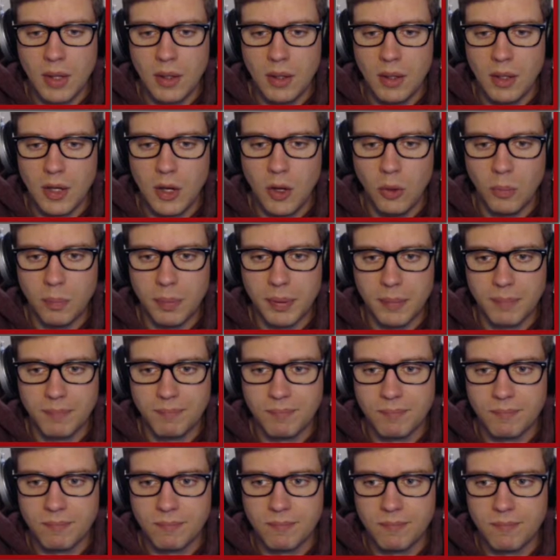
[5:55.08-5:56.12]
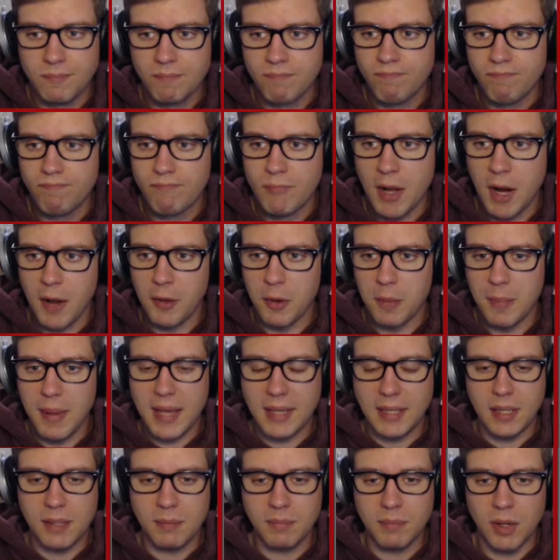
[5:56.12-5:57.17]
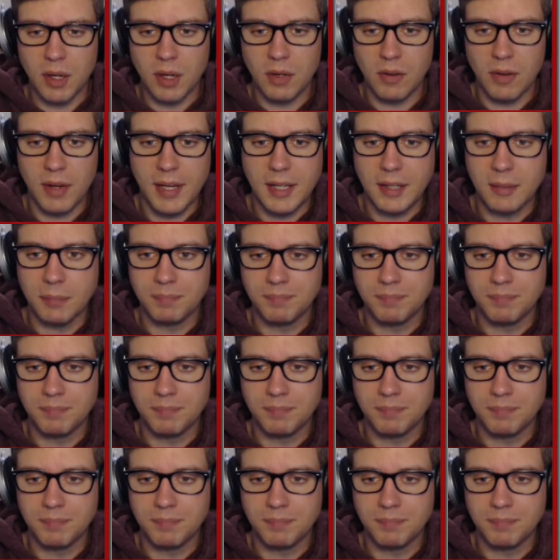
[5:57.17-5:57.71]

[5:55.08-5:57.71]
Nope. Another Manky. Alright.